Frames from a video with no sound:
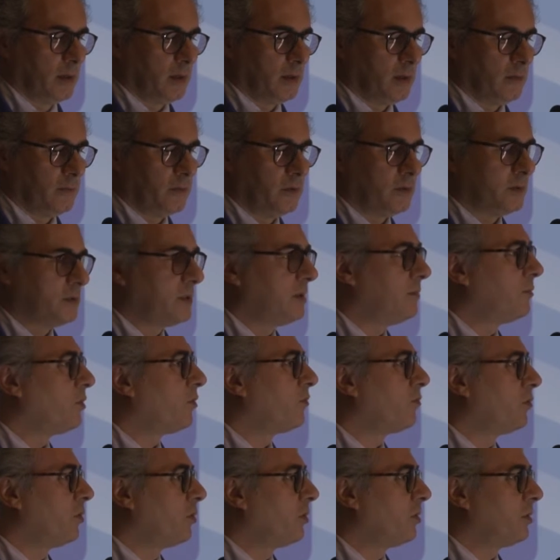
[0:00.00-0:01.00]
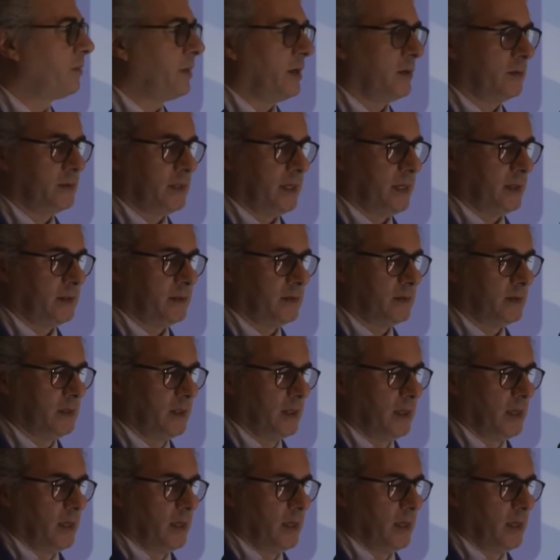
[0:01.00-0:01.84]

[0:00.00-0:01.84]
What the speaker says: of the team of Lyon about that.